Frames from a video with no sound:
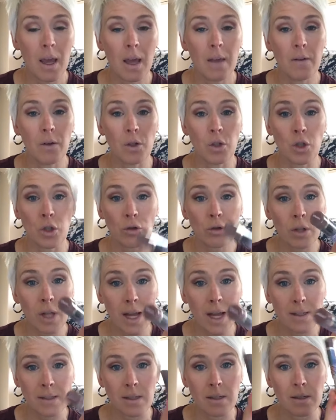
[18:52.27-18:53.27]
There's two
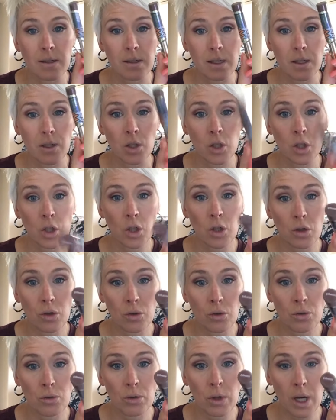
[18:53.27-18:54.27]
glosses and
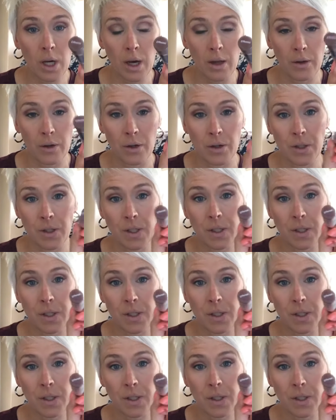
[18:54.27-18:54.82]
two colors.